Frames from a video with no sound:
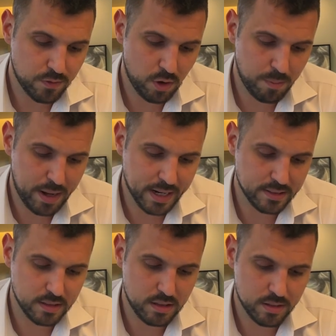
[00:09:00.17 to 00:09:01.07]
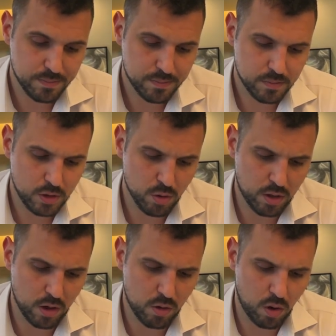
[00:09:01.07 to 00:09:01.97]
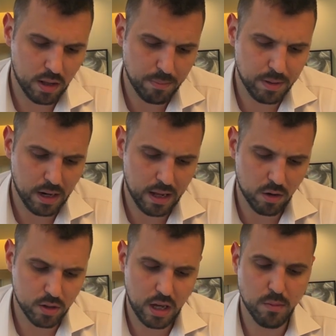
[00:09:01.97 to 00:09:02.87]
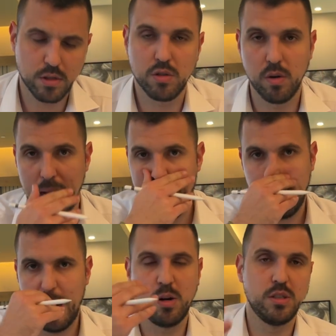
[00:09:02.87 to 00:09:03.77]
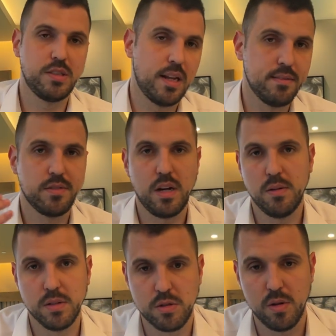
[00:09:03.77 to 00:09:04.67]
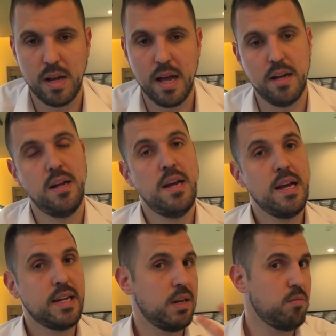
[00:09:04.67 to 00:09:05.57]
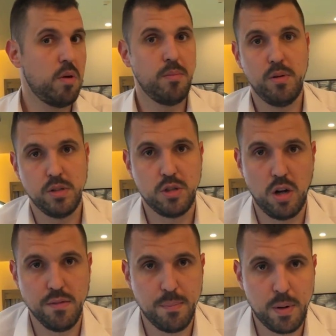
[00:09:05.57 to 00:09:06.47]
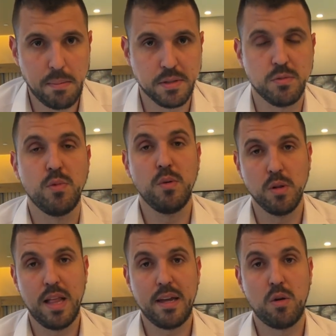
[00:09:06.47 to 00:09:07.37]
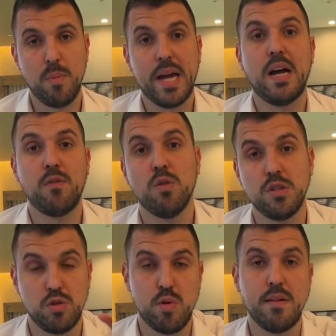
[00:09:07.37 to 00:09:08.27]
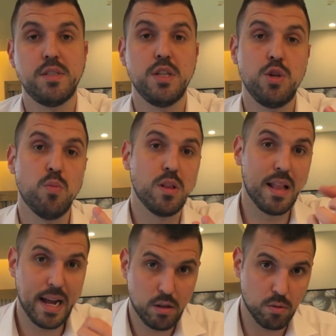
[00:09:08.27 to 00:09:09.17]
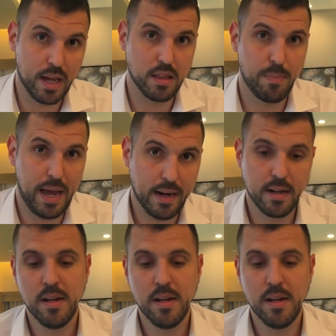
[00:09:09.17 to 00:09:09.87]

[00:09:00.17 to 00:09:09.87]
from exit, you can call and be like, okay, what's going on? How are you satisfied? What's going on? Can we maybe resolve the problem? And we would like you back, of course, the drivers that you would like to get back.